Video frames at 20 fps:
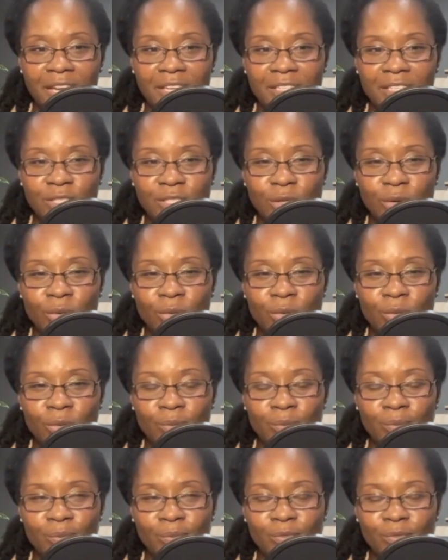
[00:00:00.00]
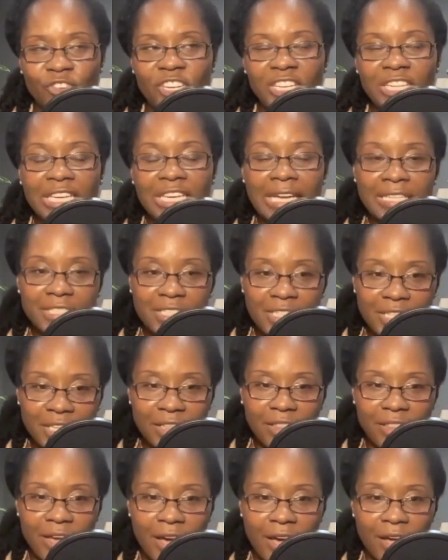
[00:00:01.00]
So
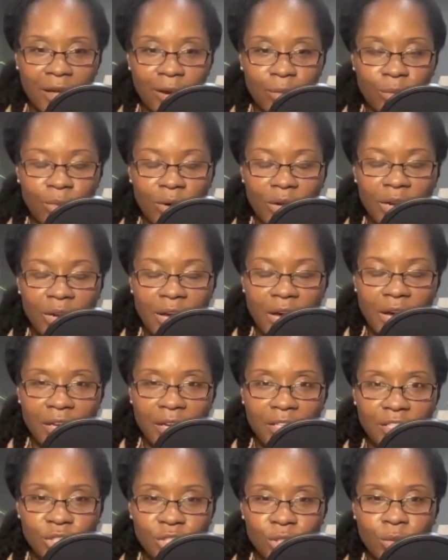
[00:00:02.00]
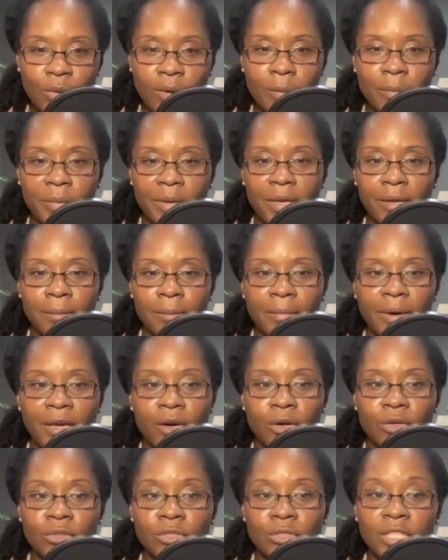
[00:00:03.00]
realizing that when I show up in my
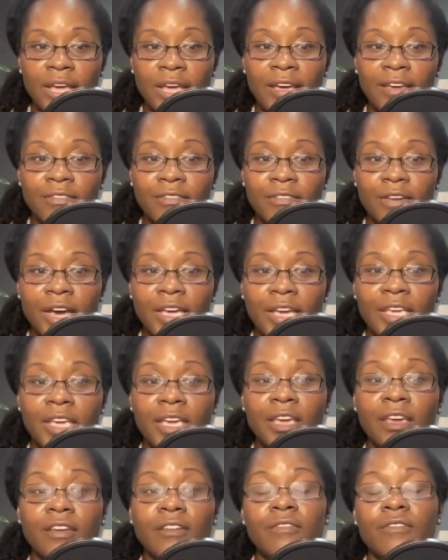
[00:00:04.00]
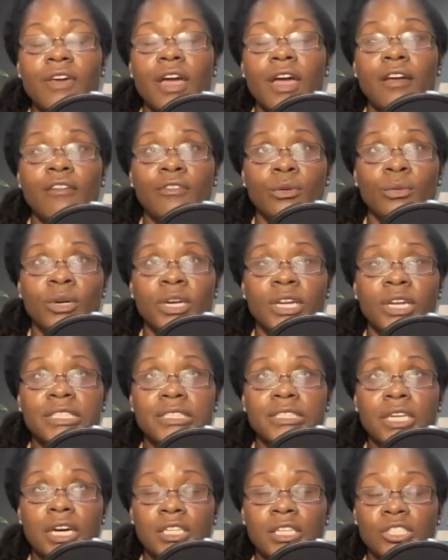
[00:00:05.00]
own life, I give everyone I
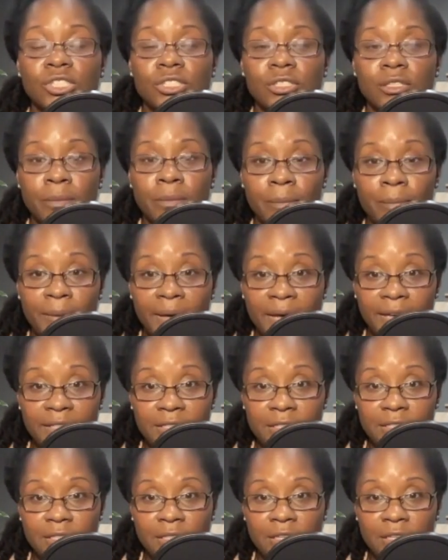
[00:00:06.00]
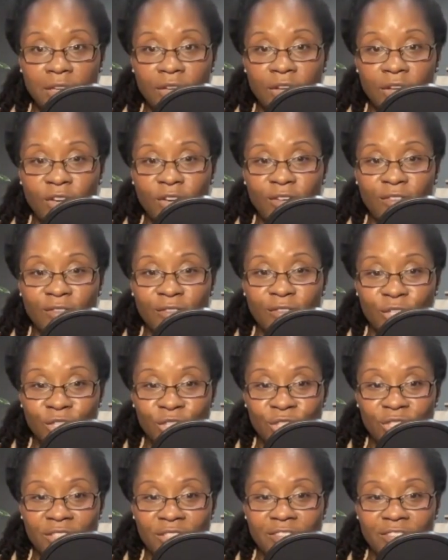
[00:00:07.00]
touch the best
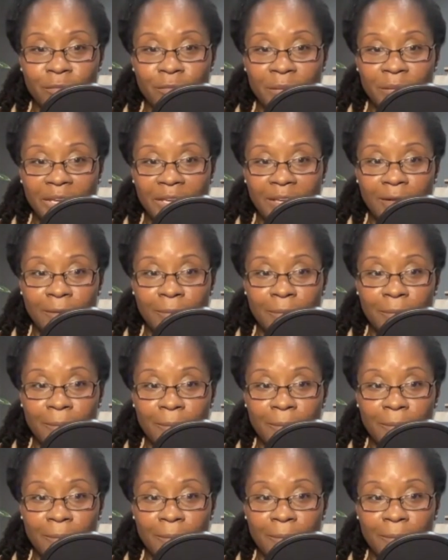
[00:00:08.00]
version of me.